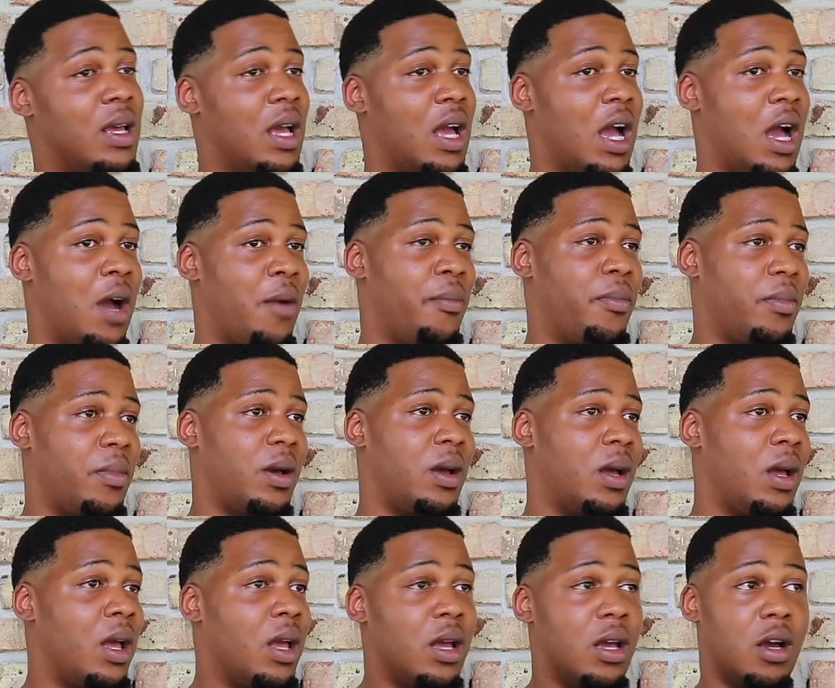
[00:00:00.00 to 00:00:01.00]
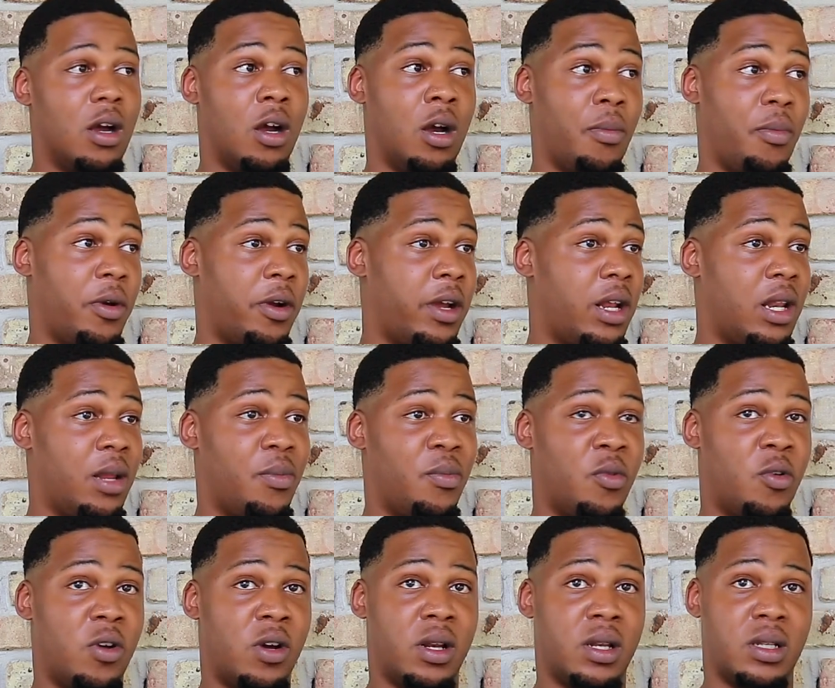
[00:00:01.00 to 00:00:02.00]
I'm up early
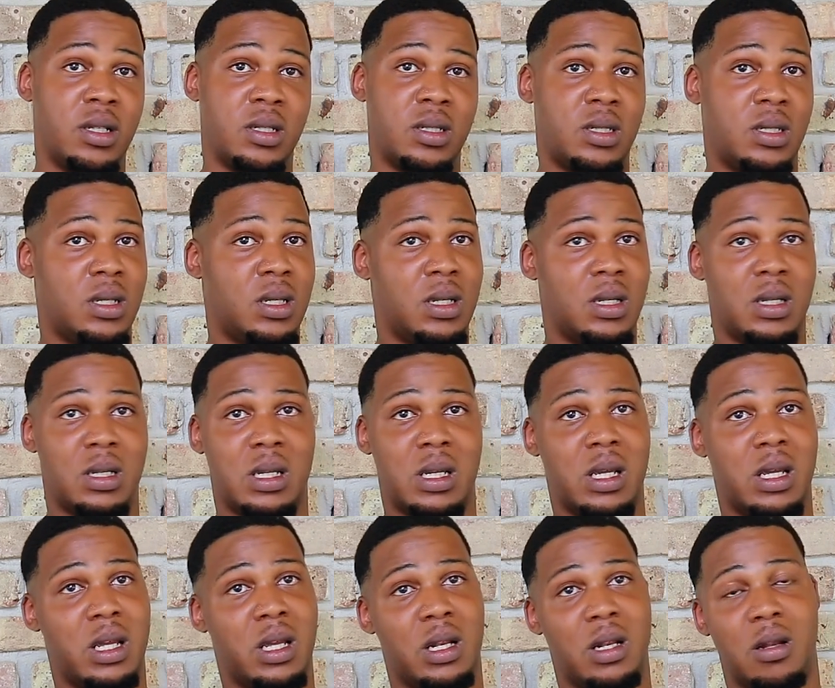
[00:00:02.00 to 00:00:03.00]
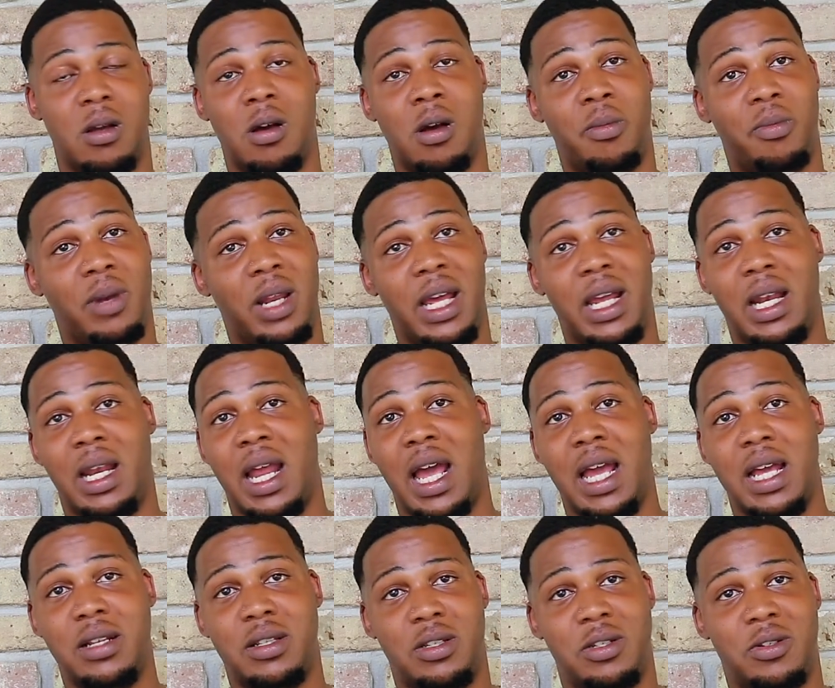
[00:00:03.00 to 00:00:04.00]
mornings and up late
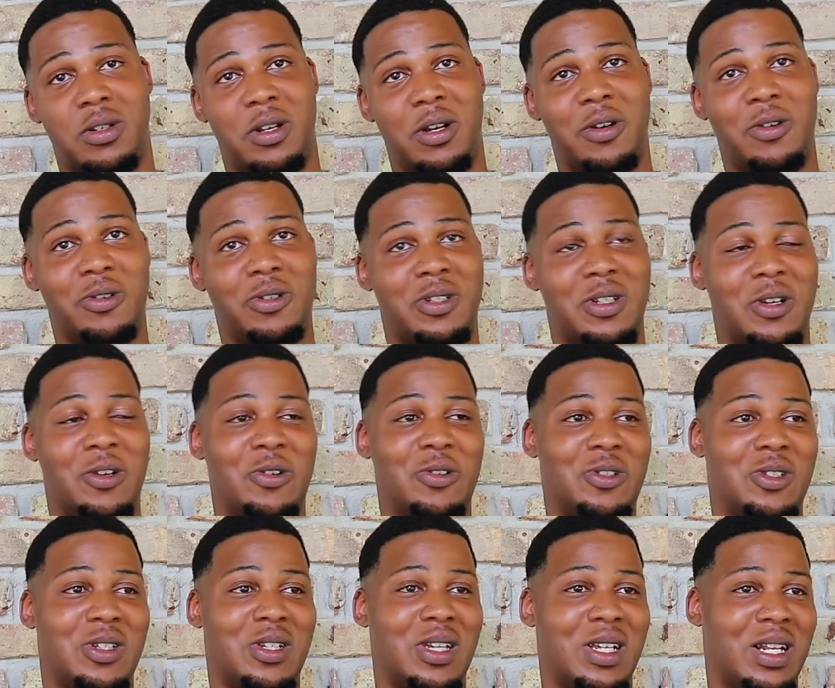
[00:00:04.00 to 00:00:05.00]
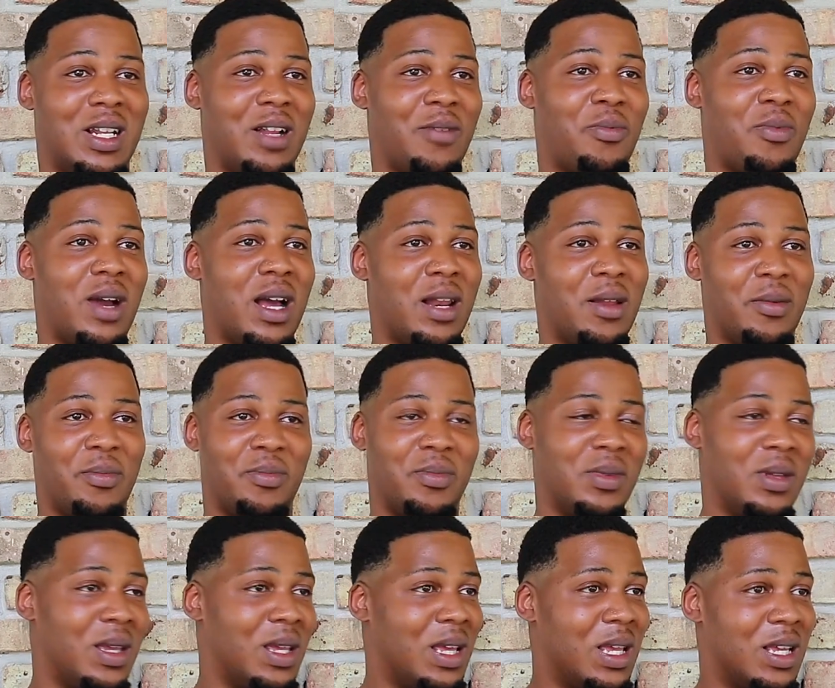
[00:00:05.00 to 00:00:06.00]
nights, so shit,
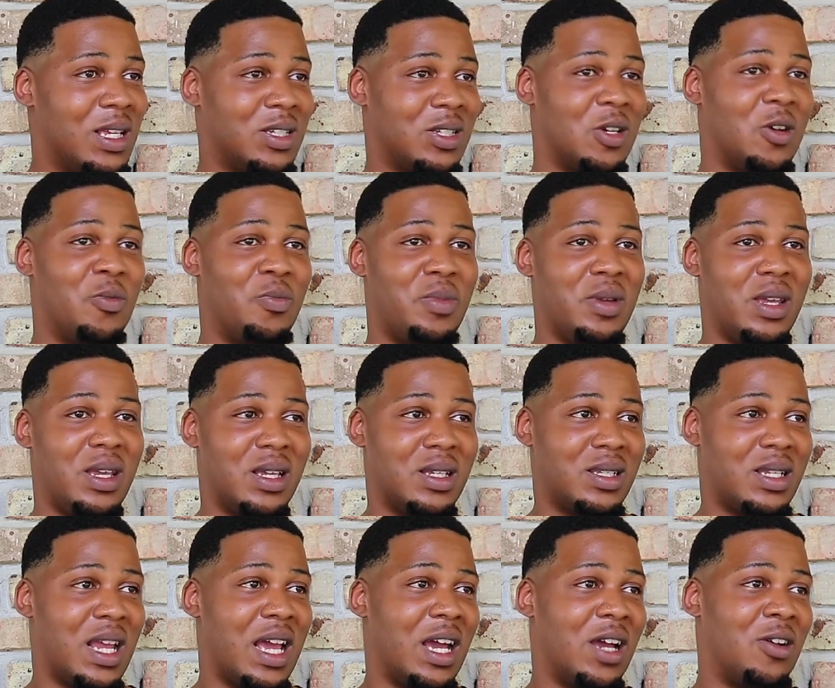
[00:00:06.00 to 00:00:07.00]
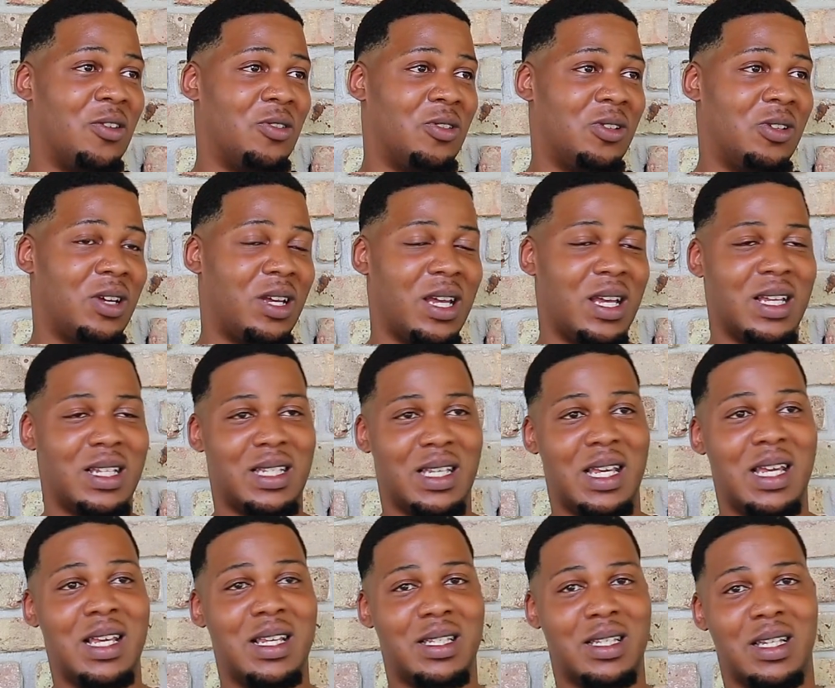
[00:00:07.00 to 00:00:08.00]
it's not gonna look as
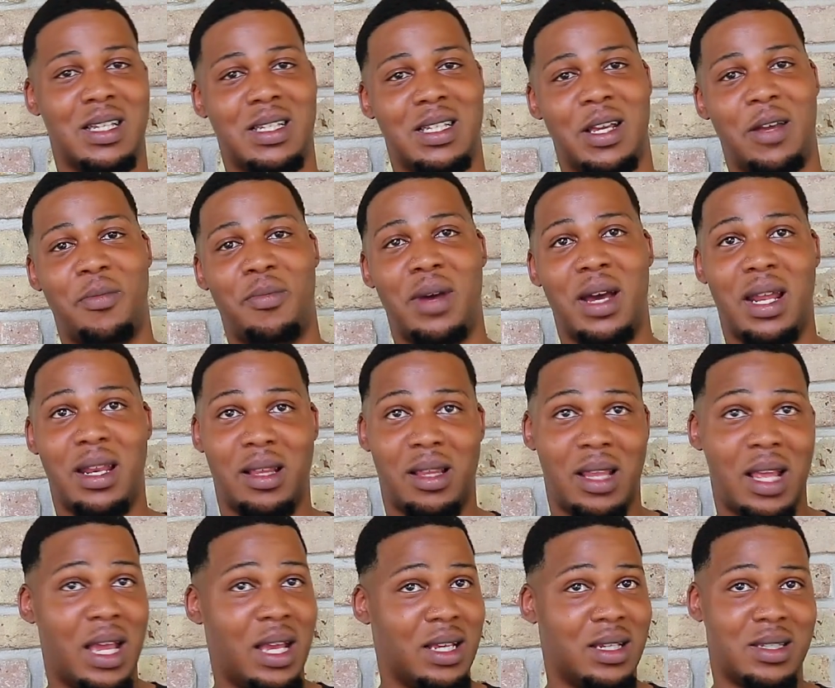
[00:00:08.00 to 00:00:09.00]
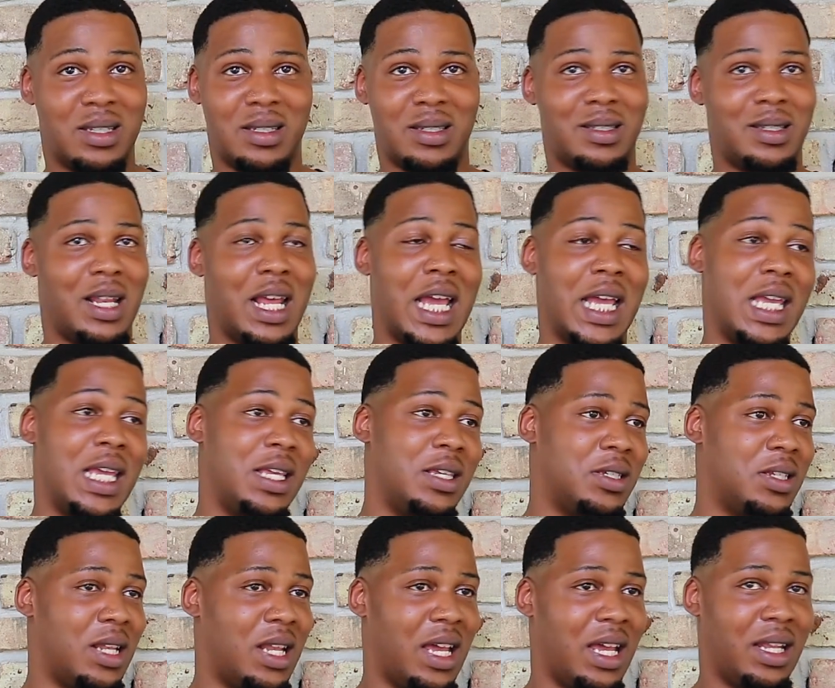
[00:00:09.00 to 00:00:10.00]
easy as everybody thinks. It's not
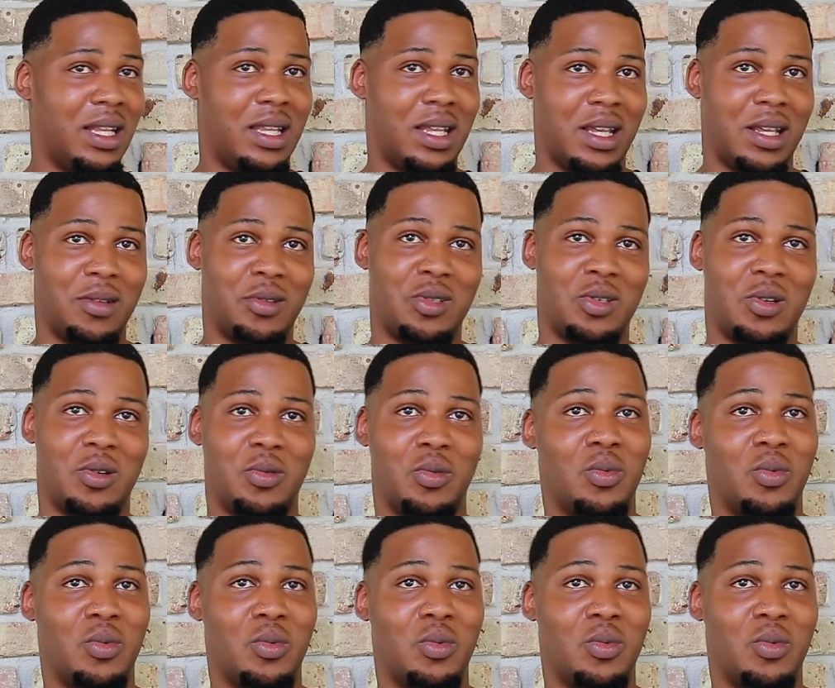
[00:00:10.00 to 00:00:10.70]
easy like that. So